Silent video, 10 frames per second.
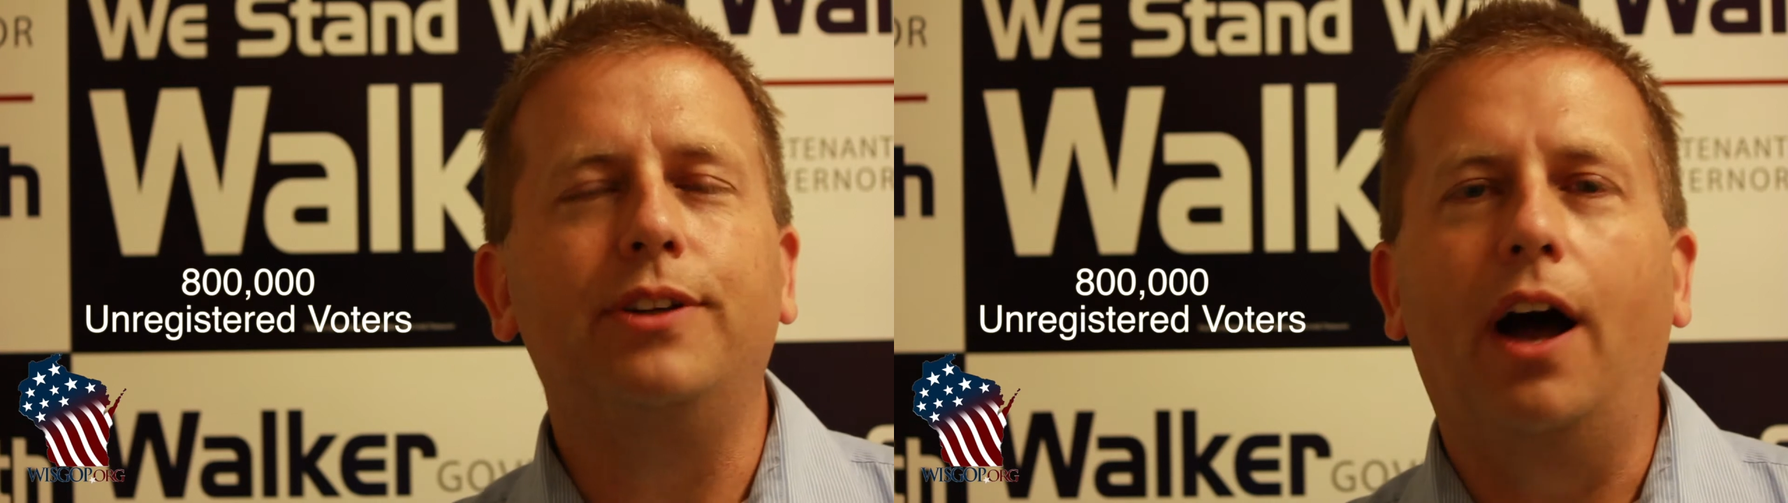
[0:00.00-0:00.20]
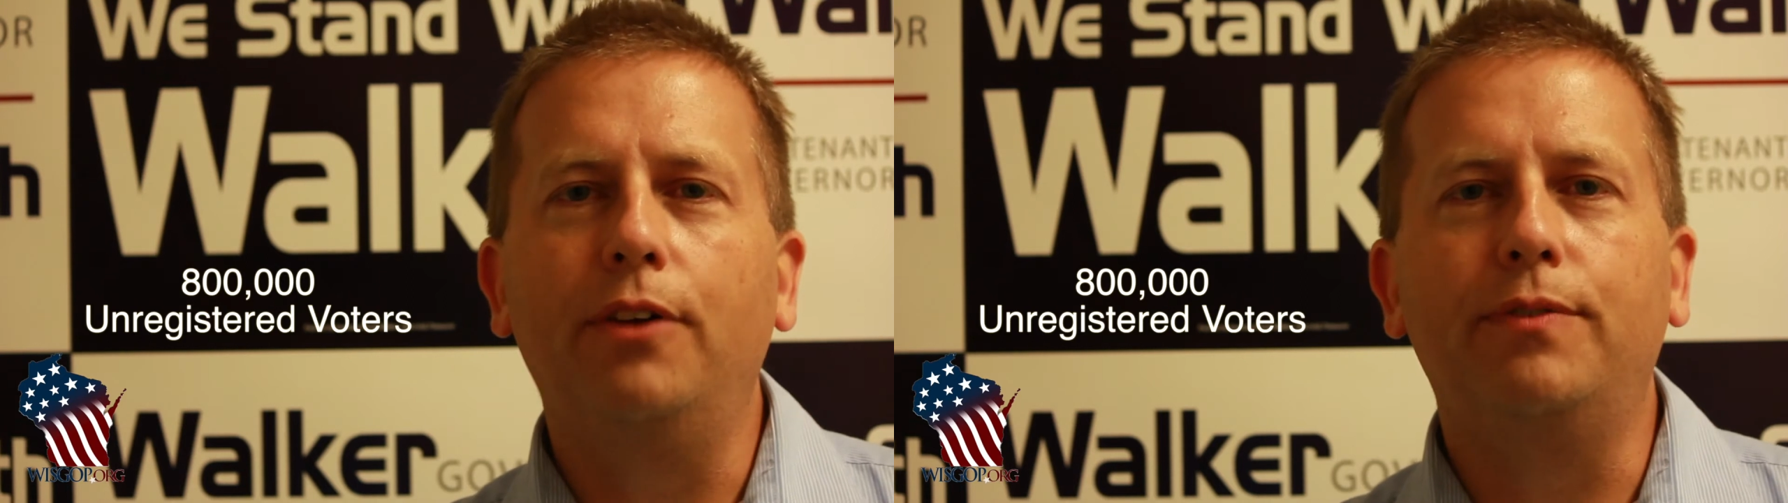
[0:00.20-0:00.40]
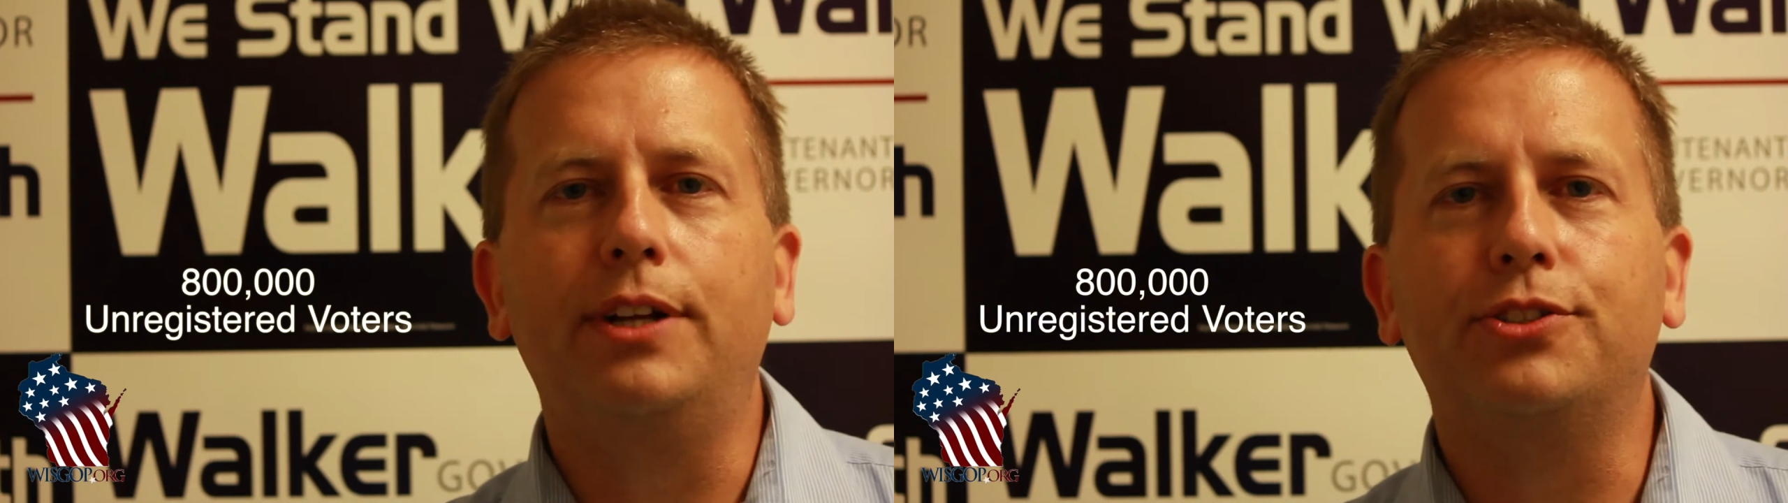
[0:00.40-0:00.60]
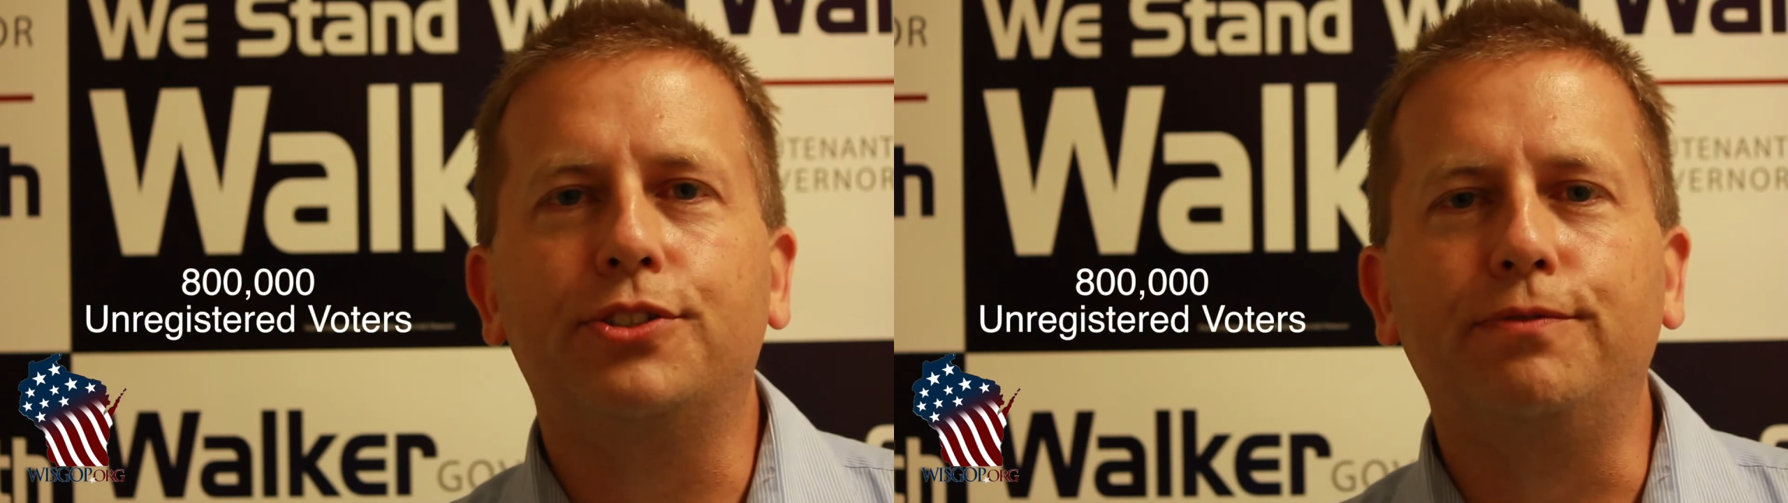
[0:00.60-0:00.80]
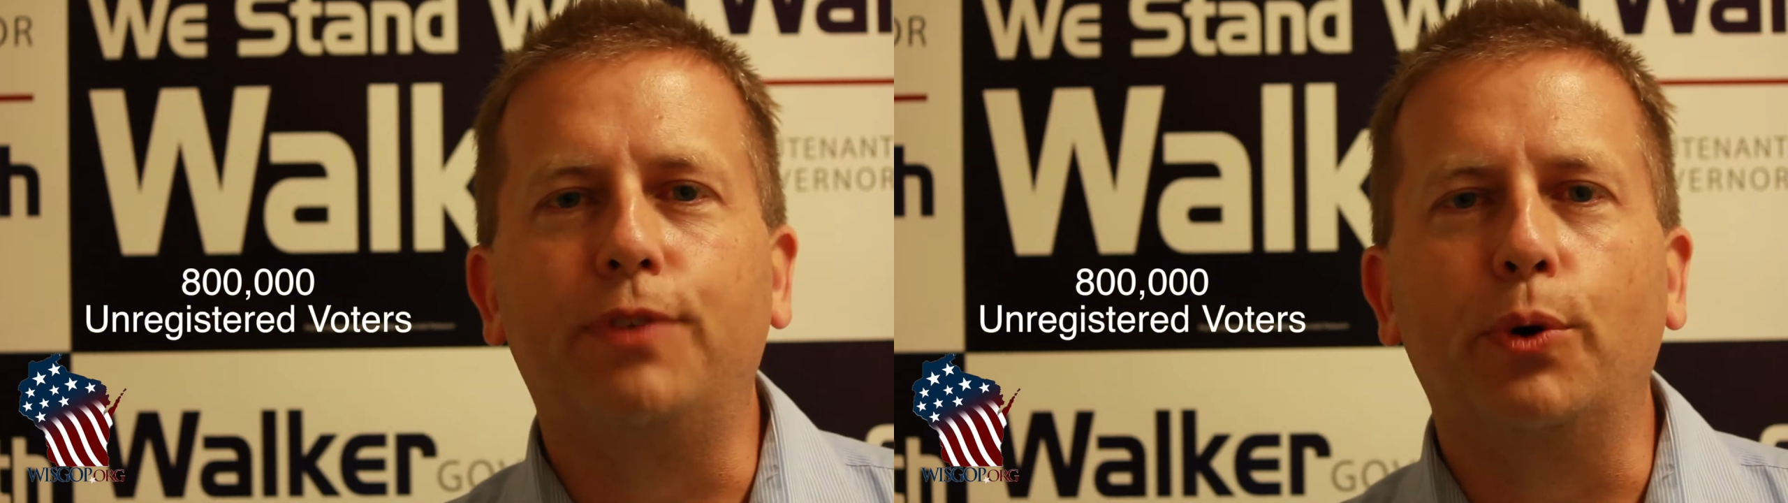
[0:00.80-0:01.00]

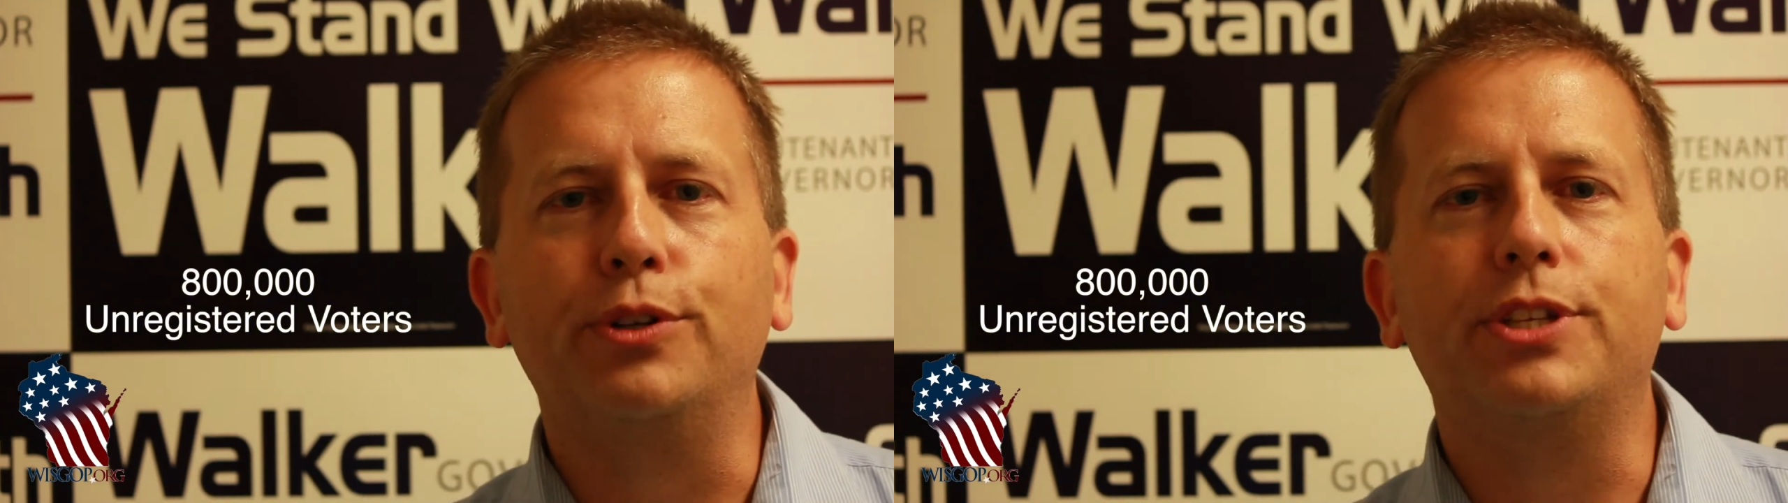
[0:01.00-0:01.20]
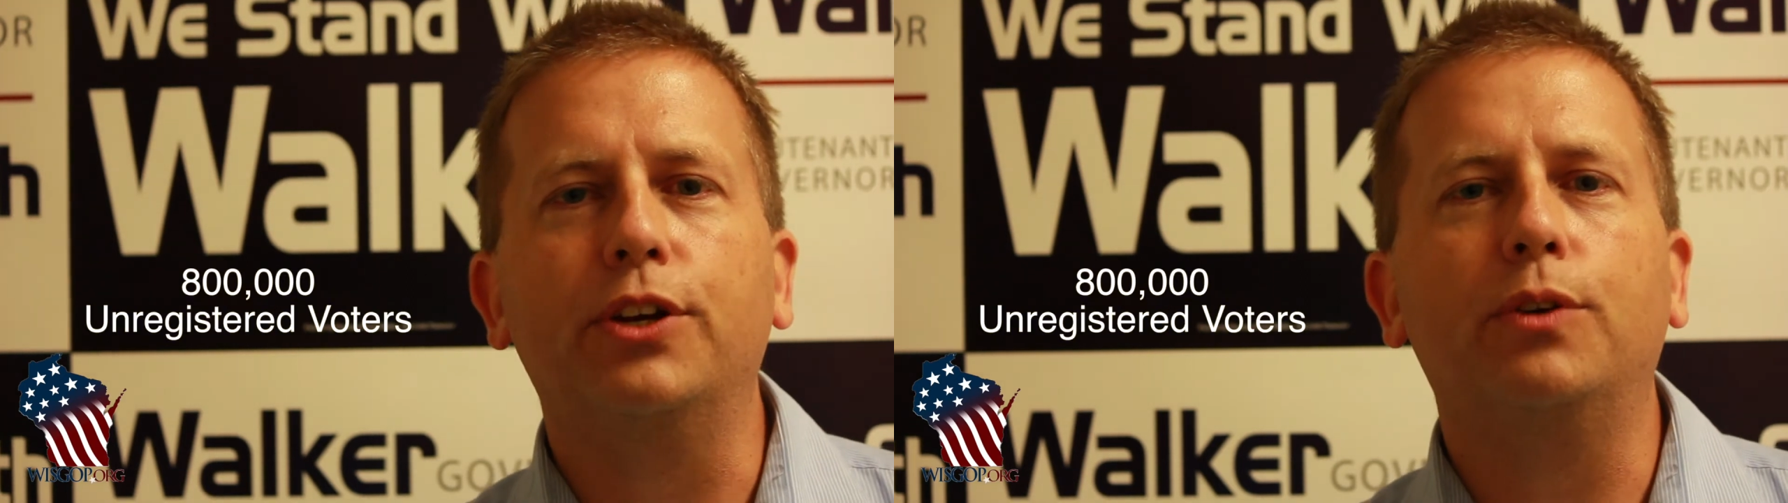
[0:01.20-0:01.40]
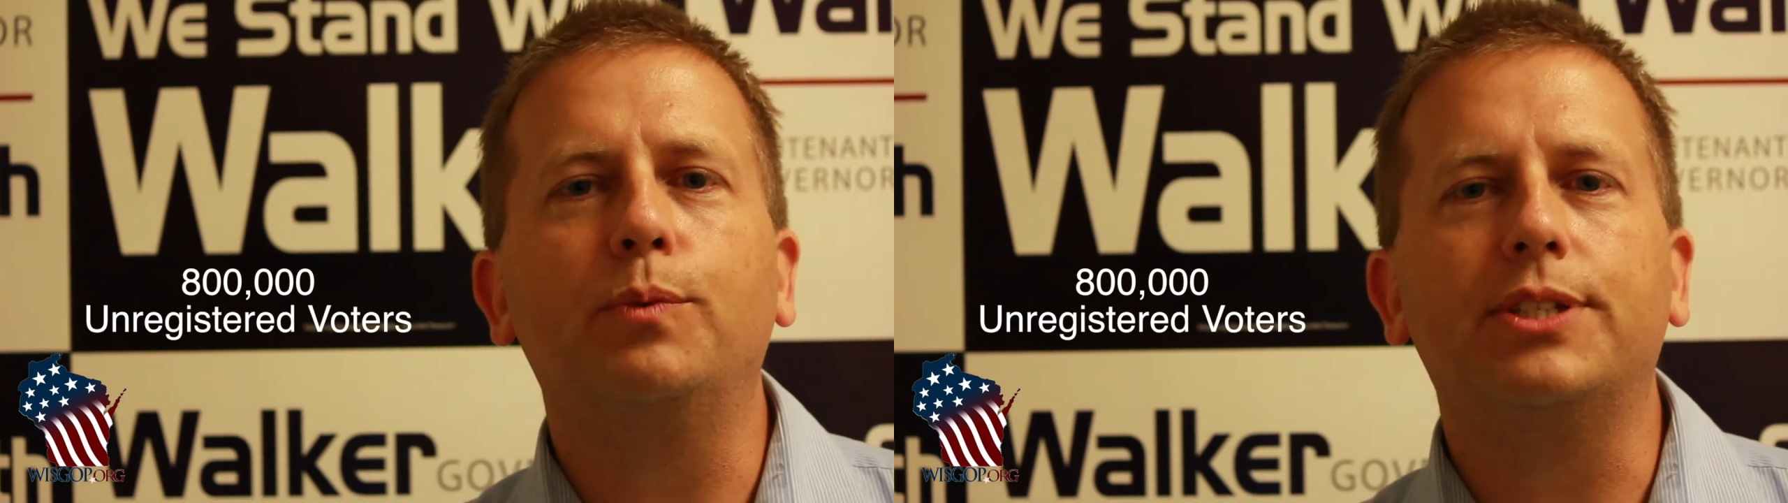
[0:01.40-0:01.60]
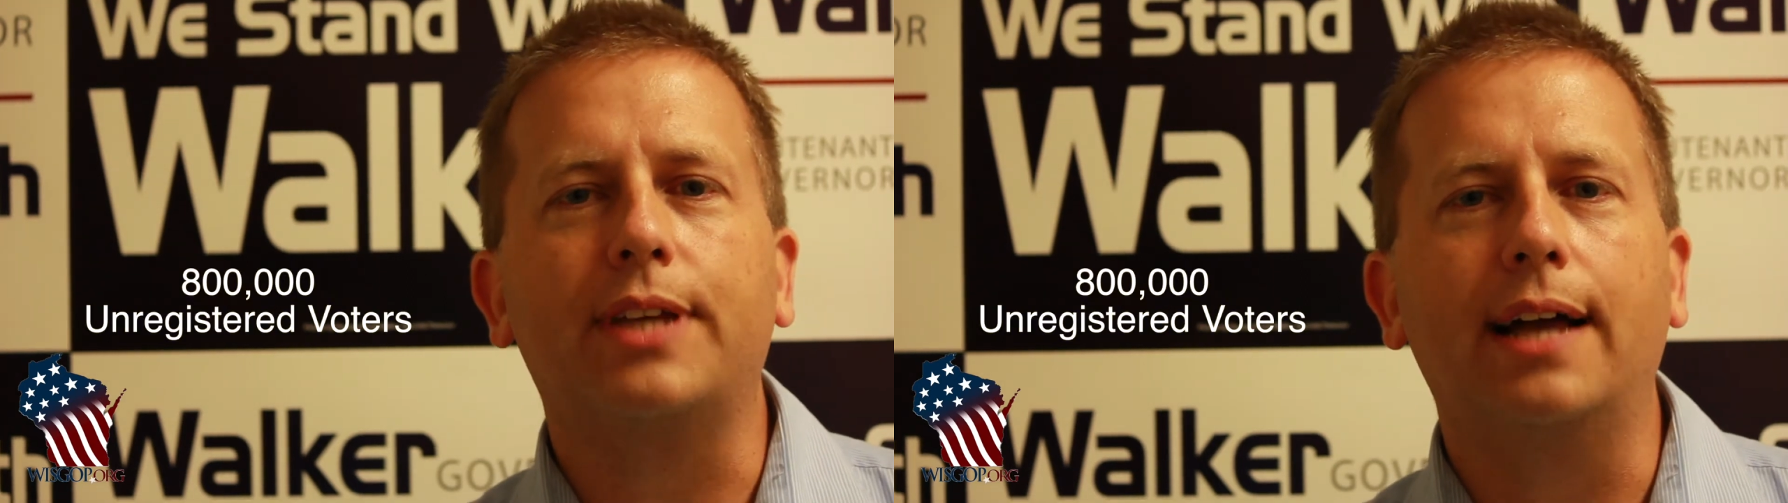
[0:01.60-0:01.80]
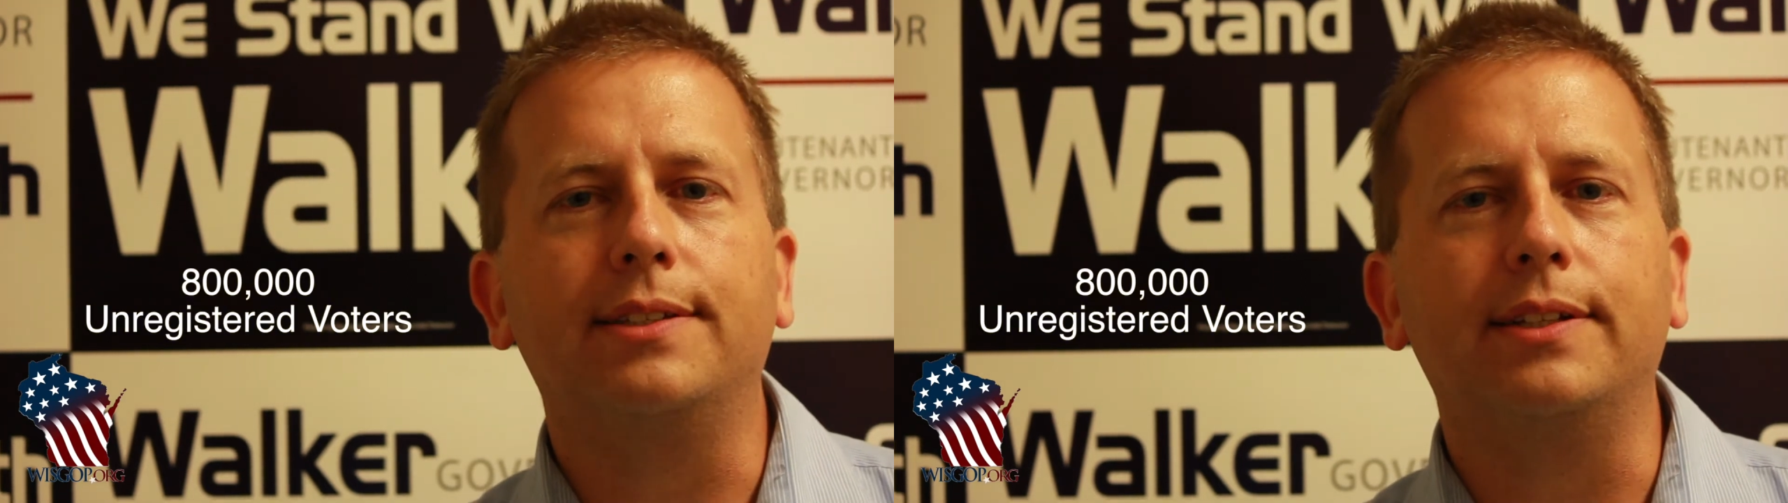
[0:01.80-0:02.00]
unregistered voters here in
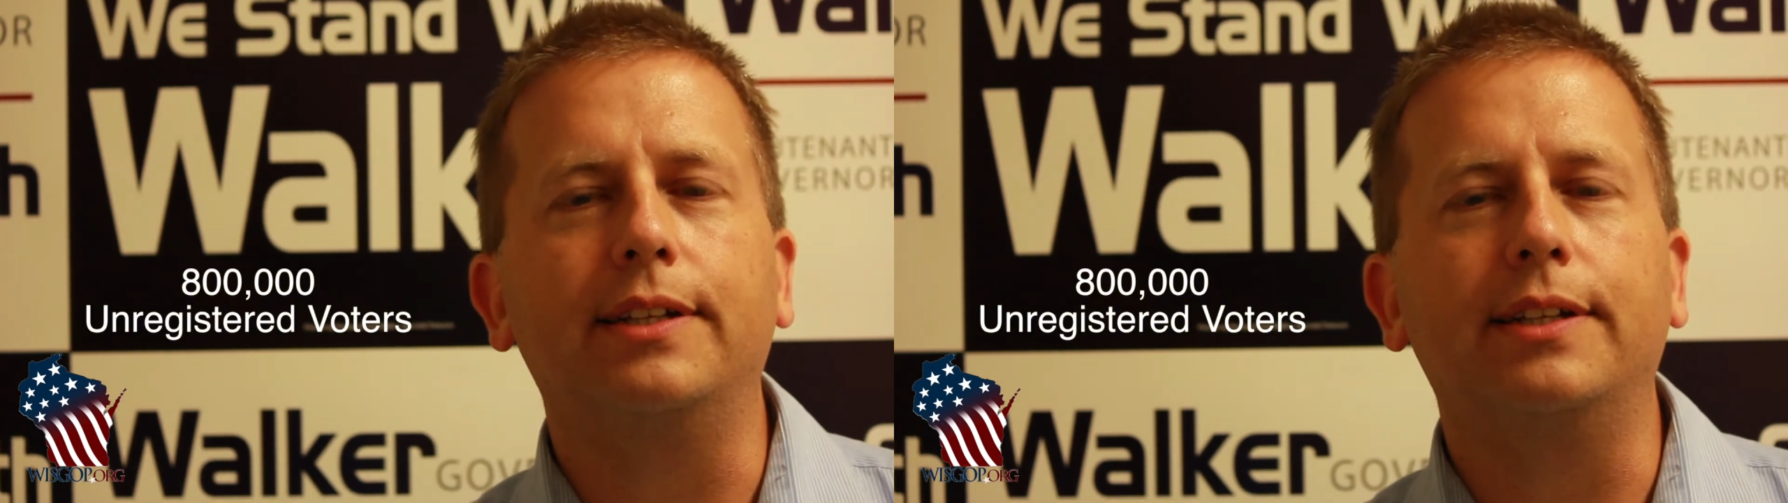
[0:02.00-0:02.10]
Wisconsin,